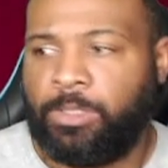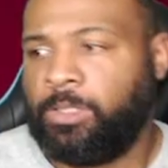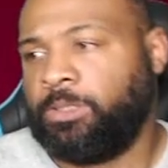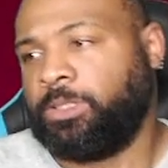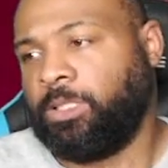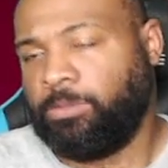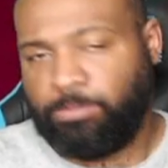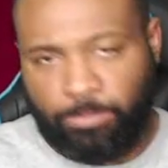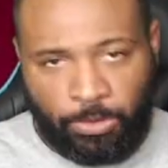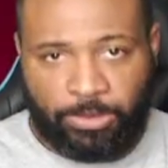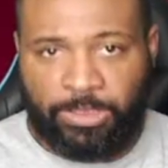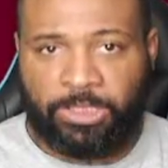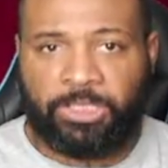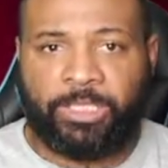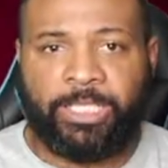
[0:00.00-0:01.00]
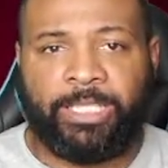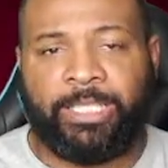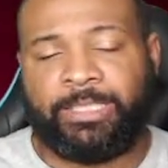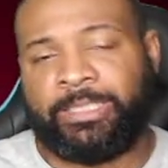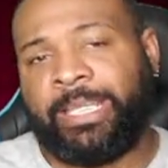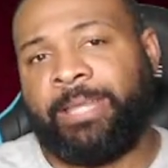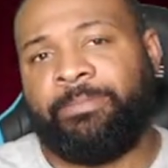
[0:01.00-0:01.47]
So you're essentially getting
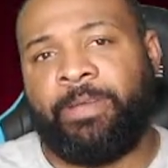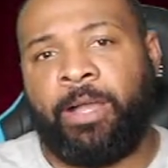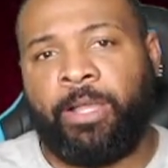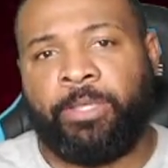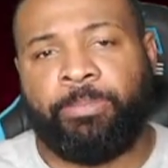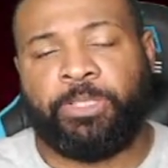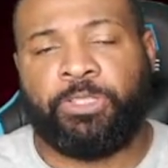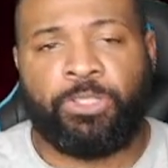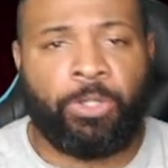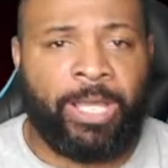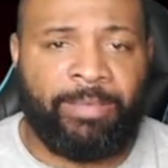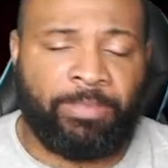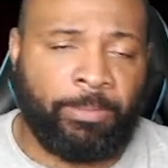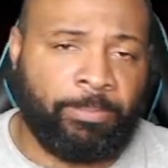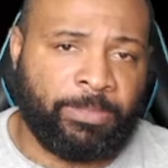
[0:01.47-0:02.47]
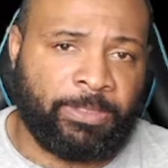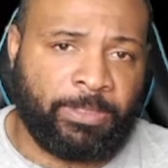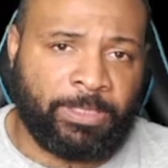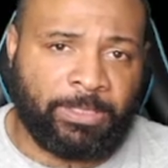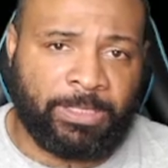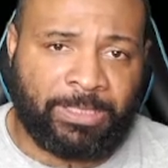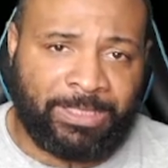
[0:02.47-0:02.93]
the same value, but you don't have to
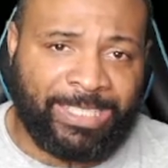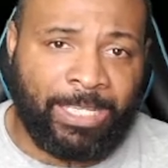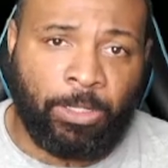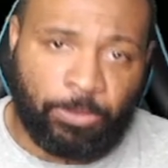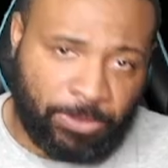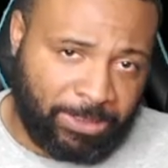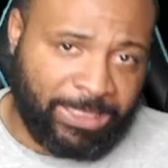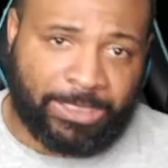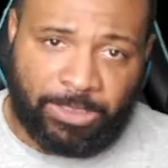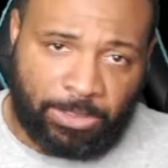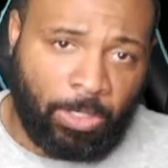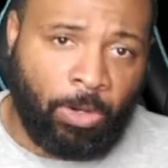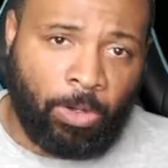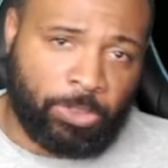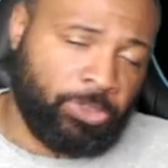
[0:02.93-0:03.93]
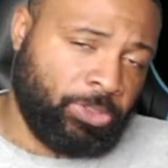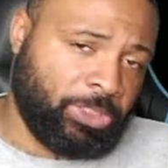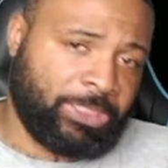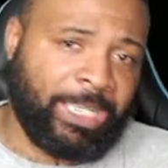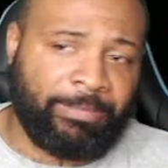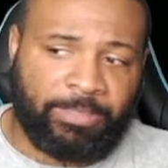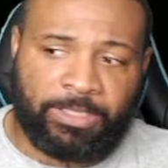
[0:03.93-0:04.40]
sell 6 cards. You
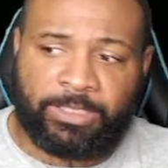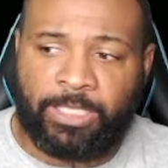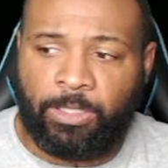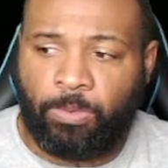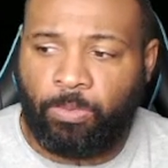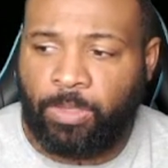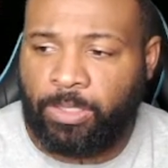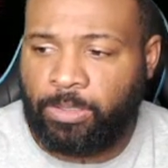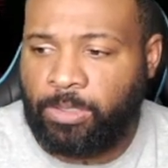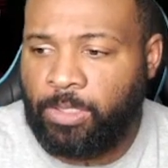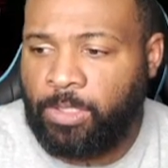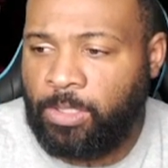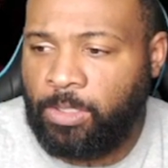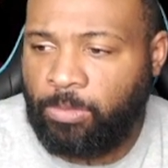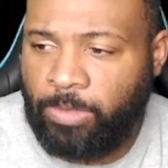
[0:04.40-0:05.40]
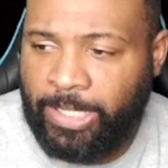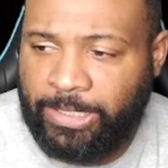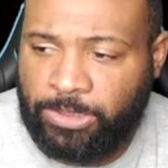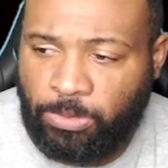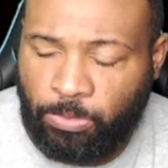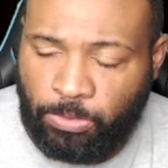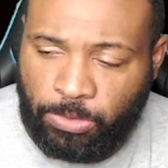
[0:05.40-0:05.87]
just have to sell 1, right?
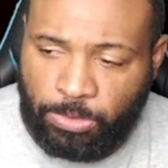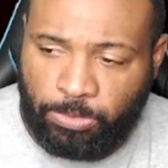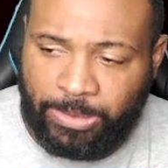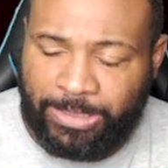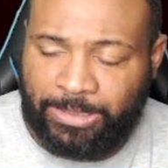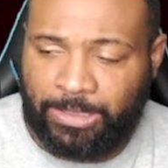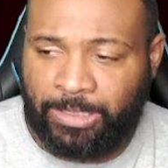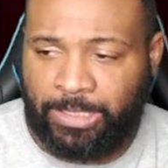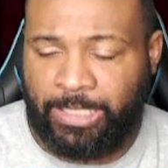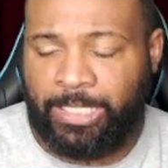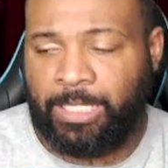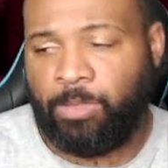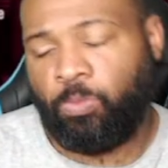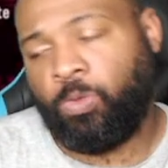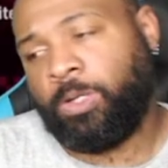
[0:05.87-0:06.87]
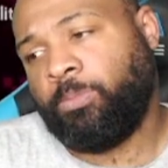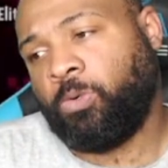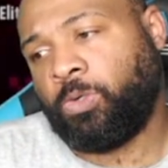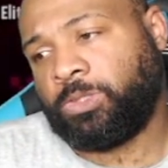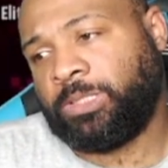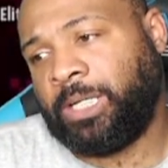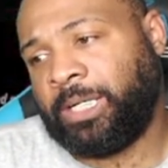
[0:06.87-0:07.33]
So we'll do this again, 1
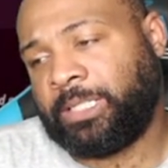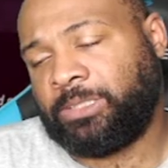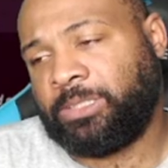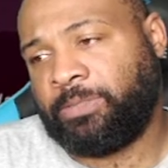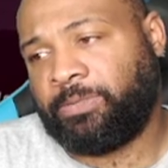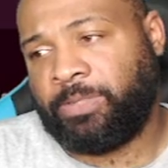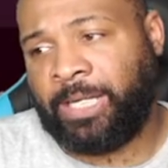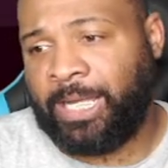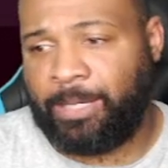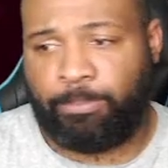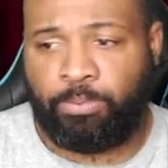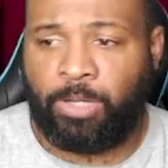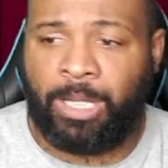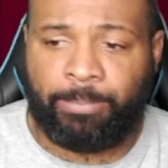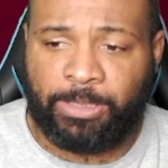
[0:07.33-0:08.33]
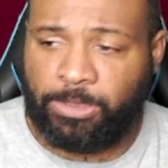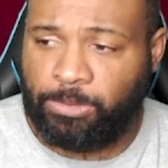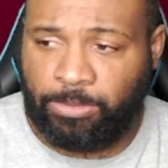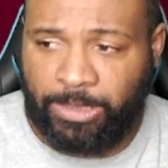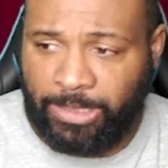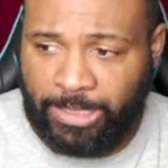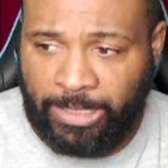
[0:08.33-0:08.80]
more stocking stuffer, and I can probably
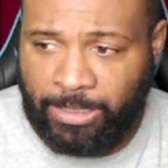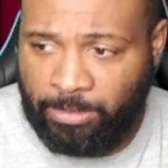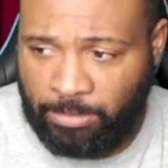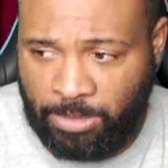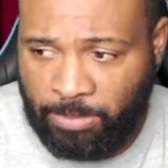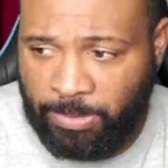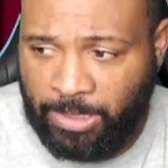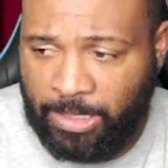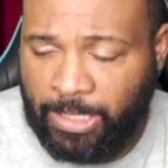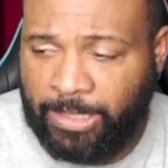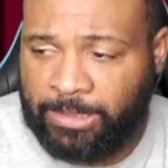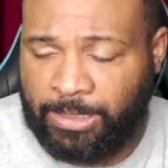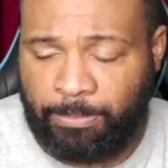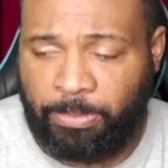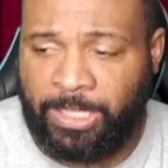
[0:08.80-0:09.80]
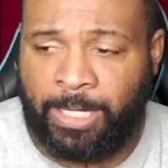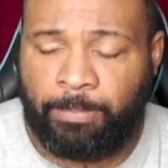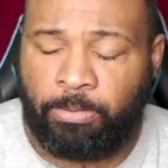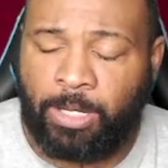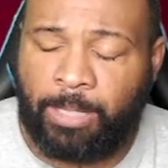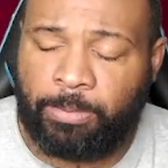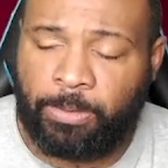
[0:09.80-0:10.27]
do it again, to be honest, and I
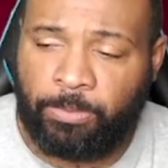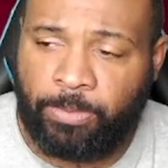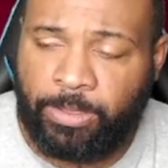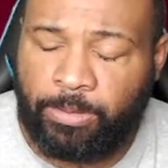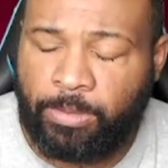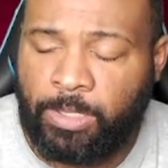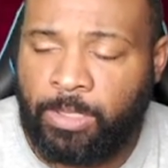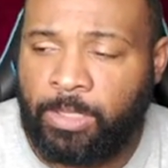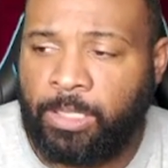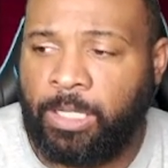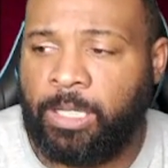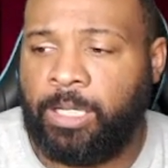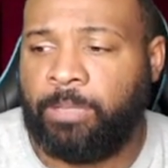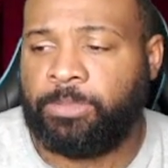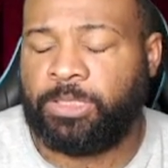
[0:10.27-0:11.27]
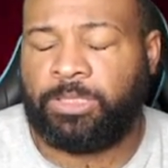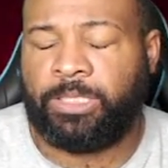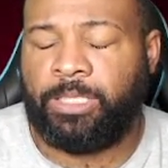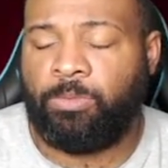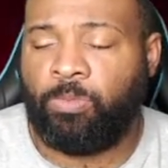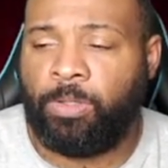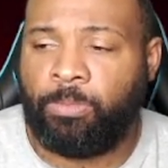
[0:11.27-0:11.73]
probably will, just to
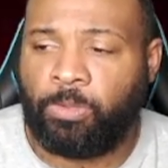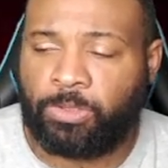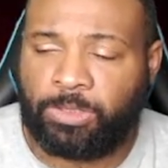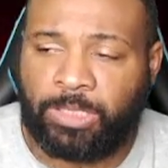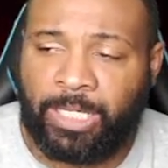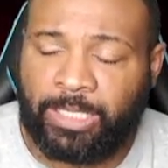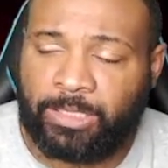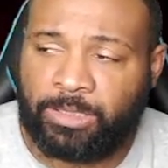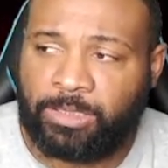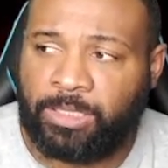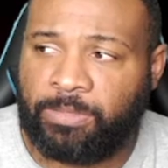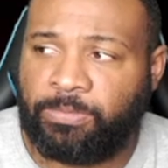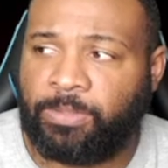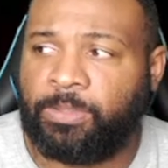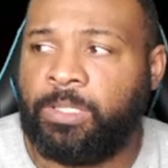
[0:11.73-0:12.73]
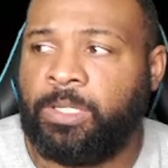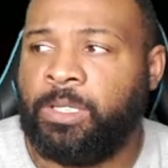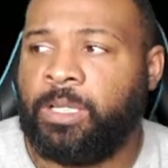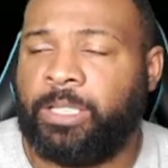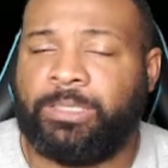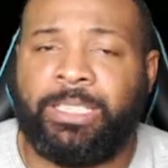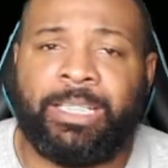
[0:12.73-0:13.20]
get 1 more stocking stuffer.
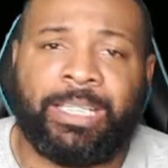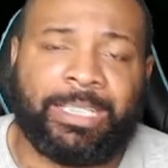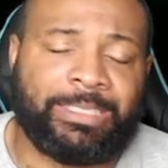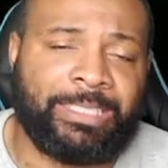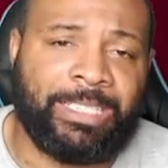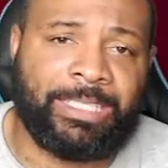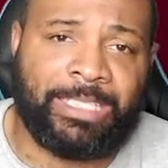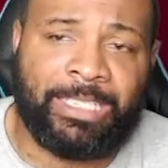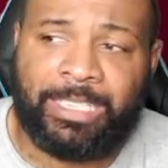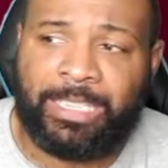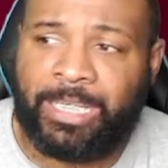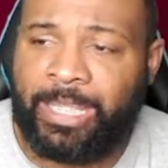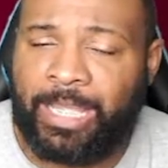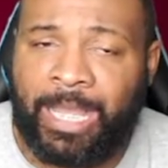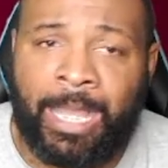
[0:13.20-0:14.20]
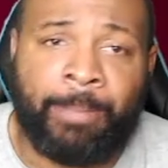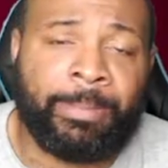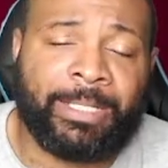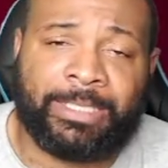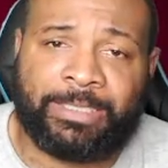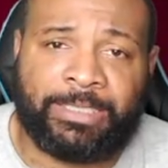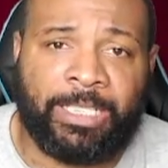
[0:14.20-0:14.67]
Because then, like I said, at the end of the day, I'm
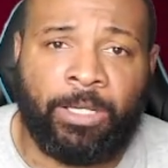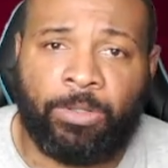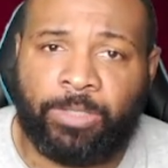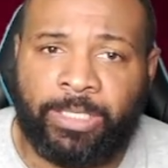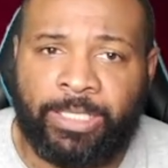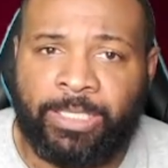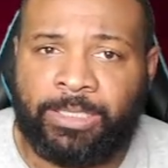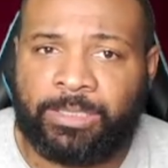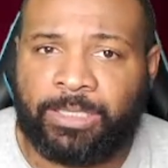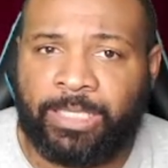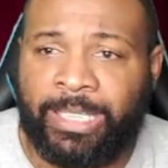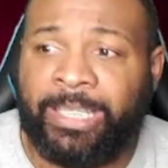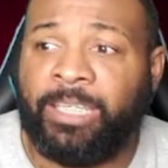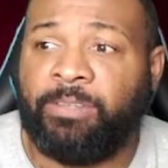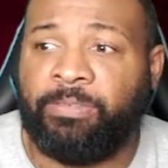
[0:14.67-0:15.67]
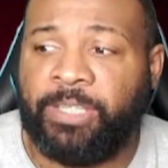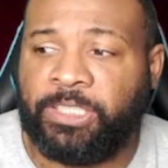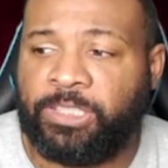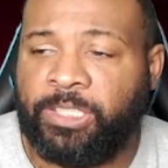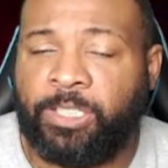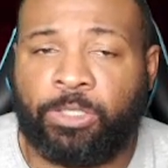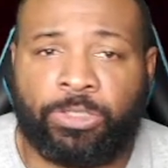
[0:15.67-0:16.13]
gonna sell these
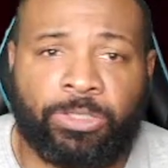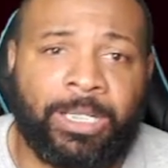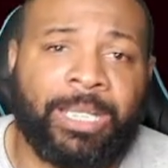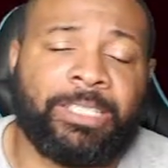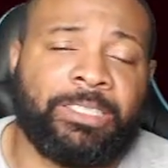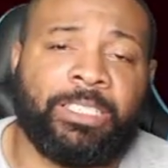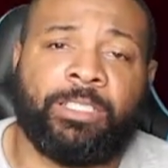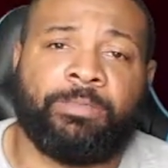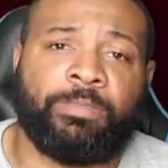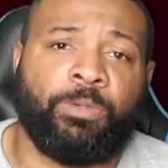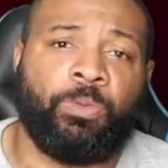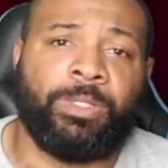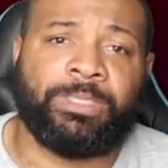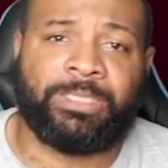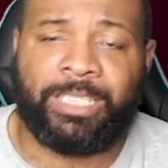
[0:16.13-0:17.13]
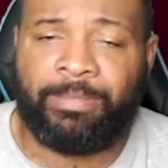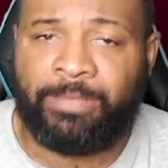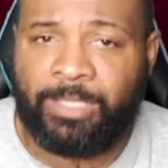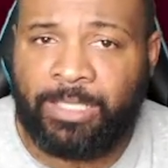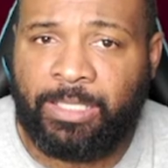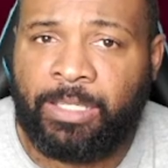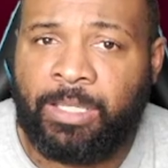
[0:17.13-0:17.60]
individually or try to sell them for
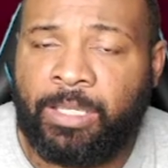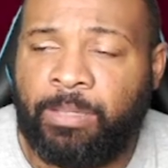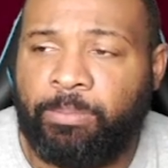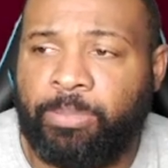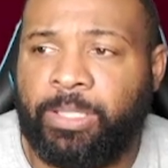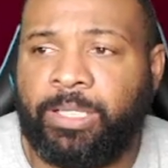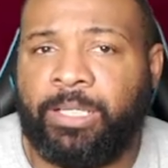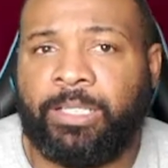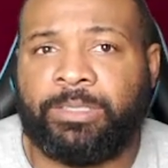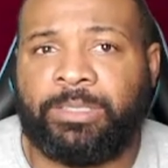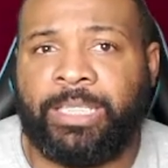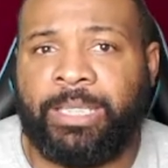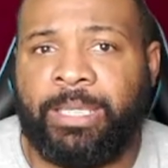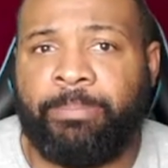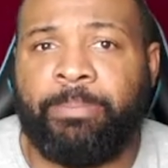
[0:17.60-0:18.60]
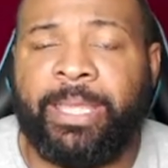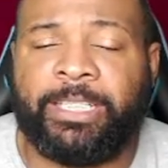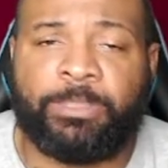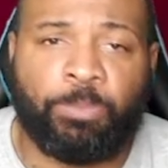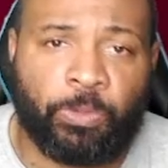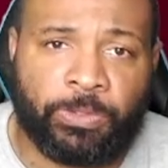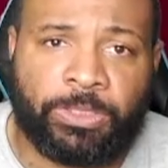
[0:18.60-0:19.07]
170 because it
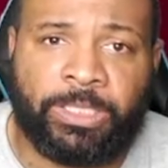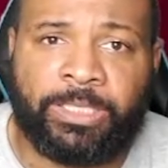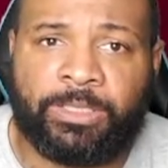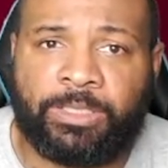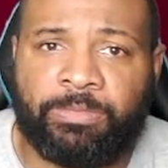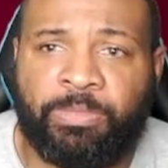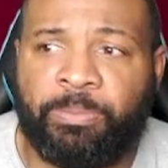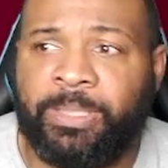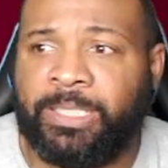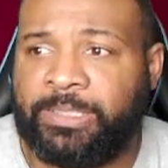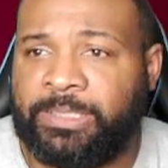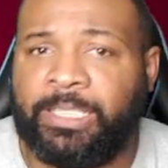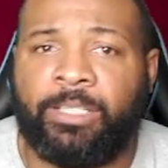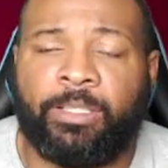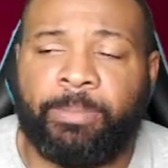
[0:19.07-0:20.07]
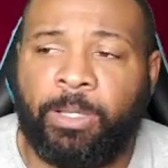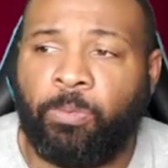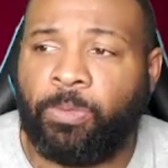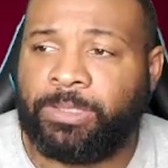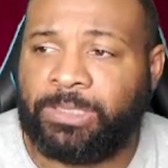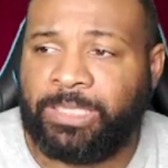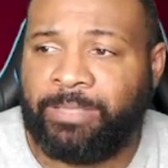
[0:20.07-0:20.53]
makes more sense for me to sell them at
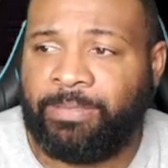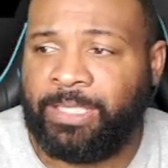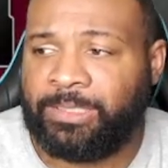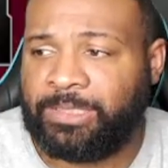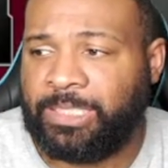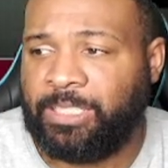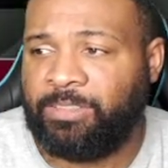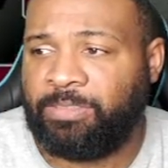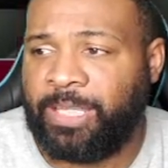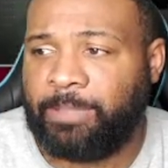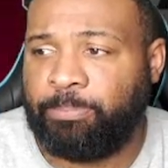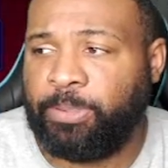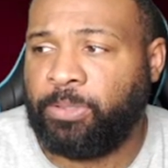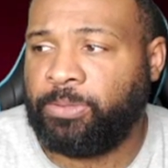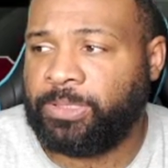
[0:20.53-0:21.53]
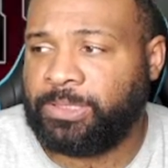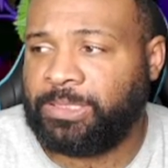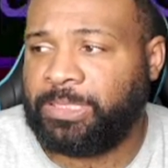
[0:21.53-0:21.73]
170 instead of like building